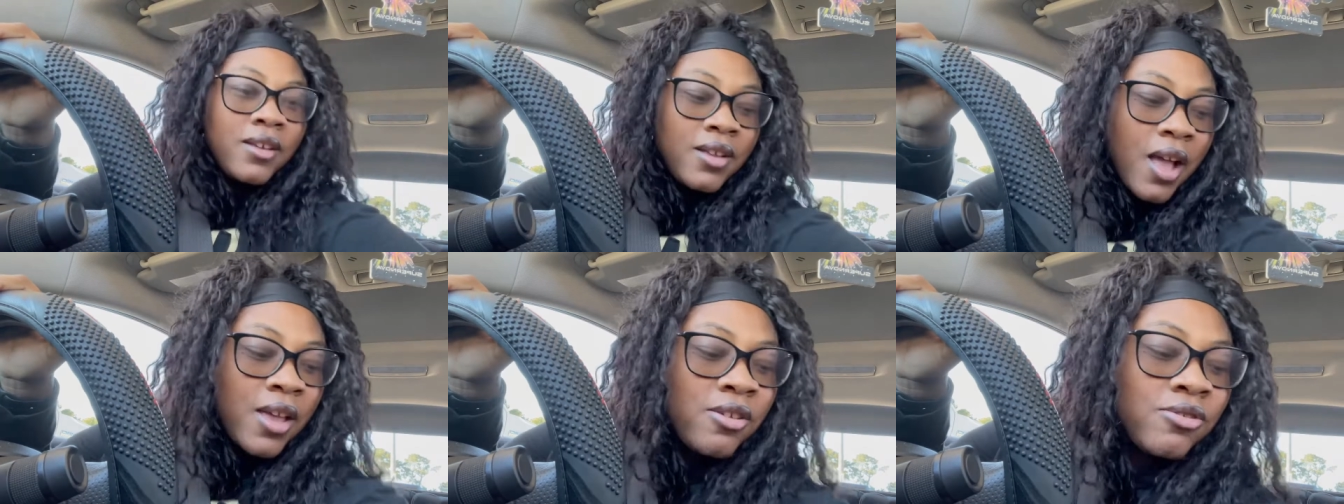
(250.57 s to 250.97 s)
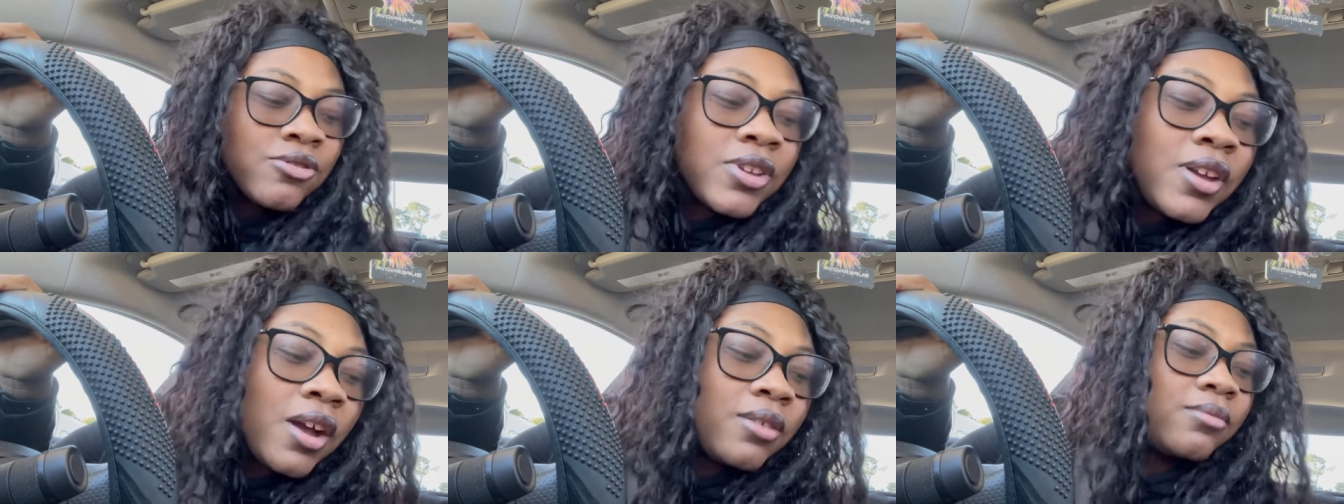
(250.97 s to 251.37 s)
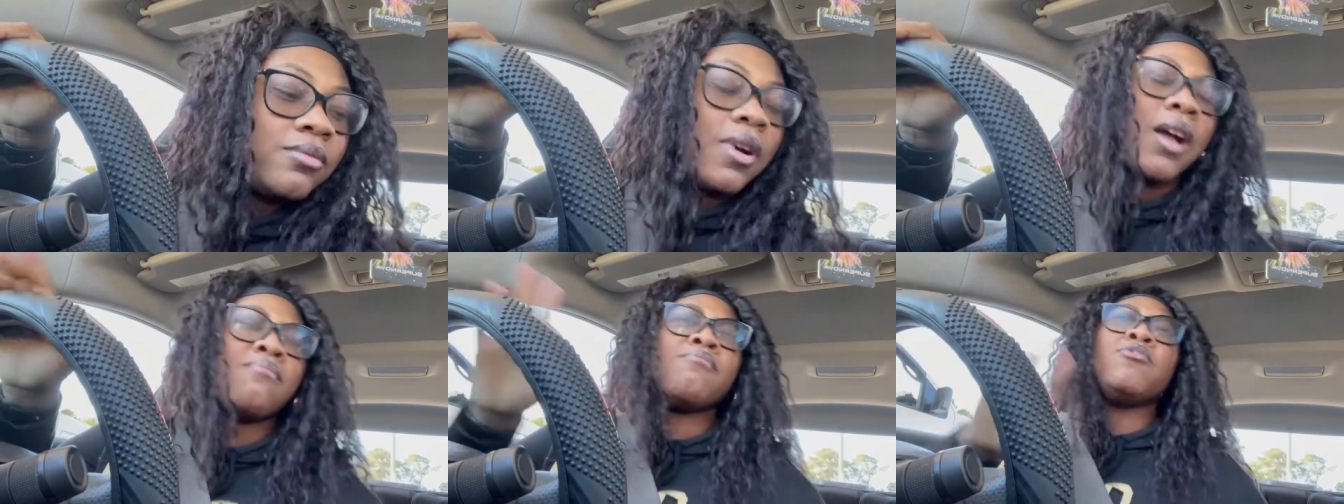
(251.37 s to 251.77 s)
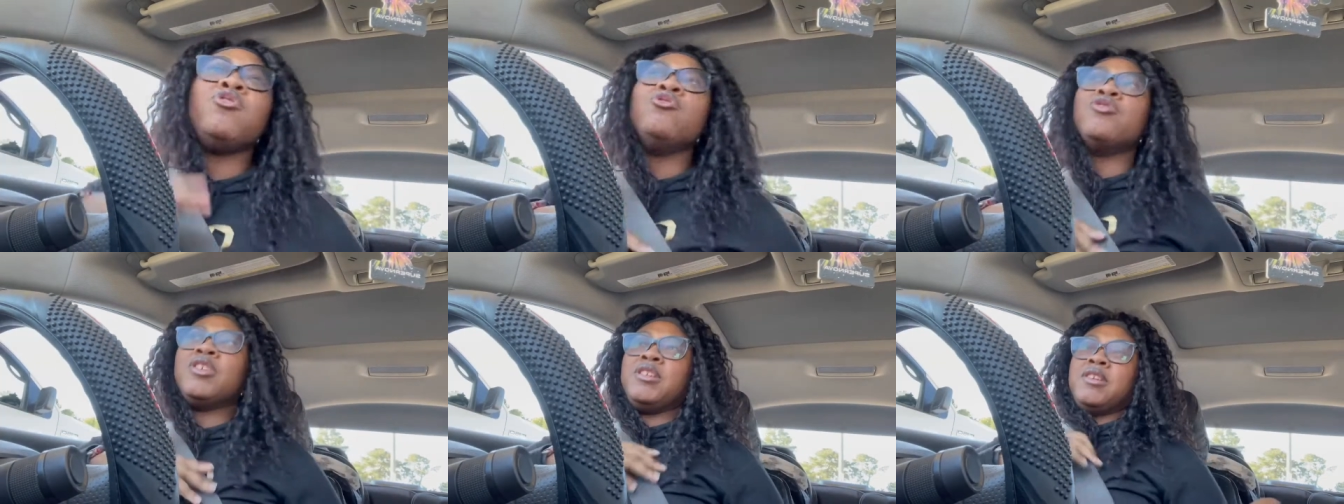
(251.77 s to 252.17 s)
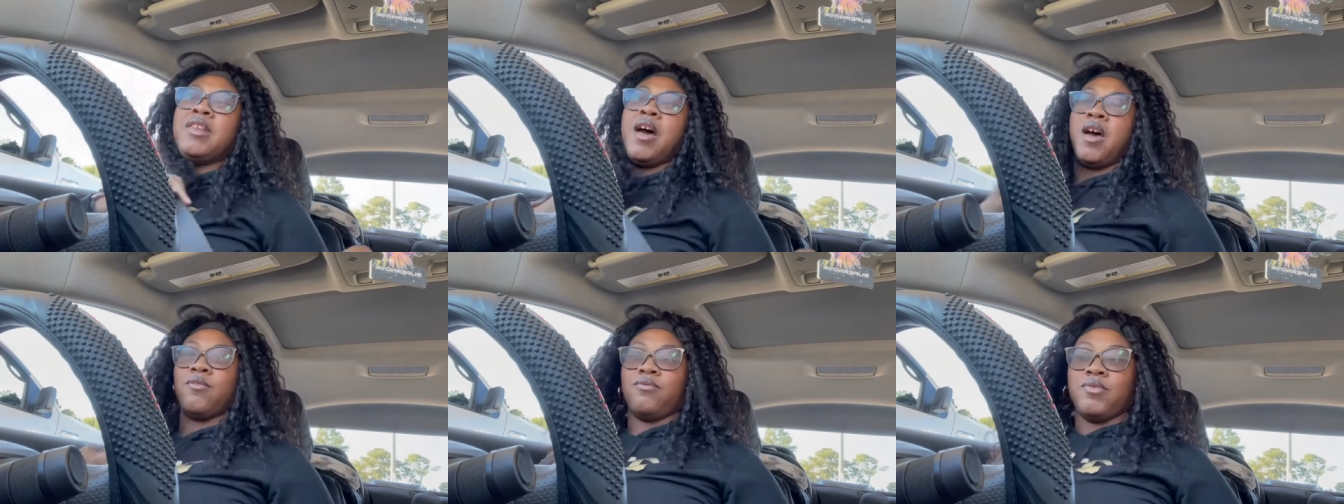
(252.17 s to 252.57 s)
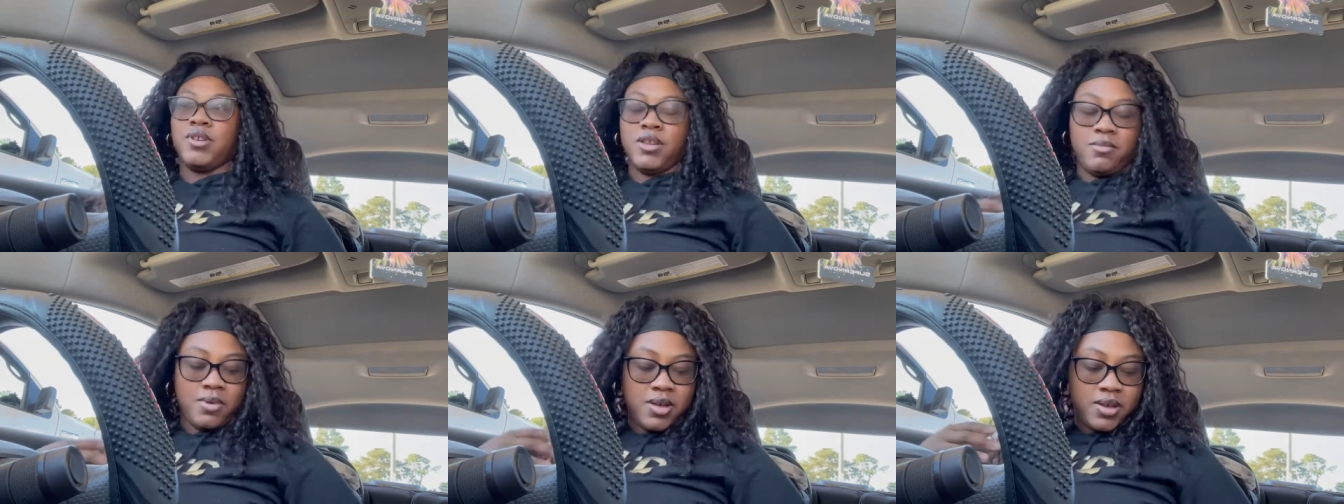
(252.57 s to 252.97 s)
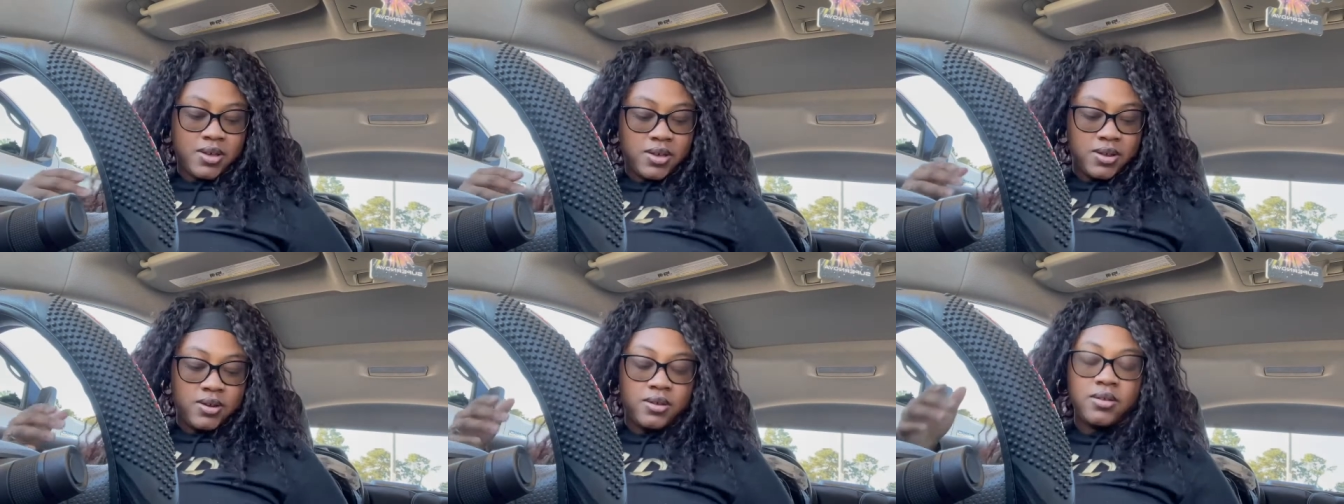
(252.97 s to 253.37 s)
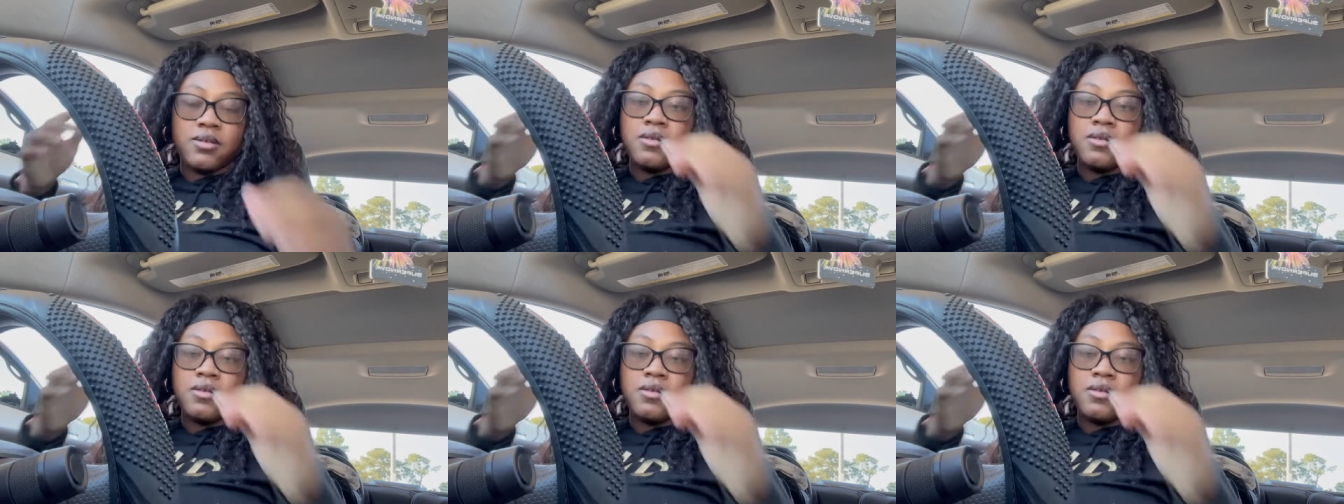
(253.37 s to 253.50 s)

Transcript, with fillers: I usually, I'm usually not running behind,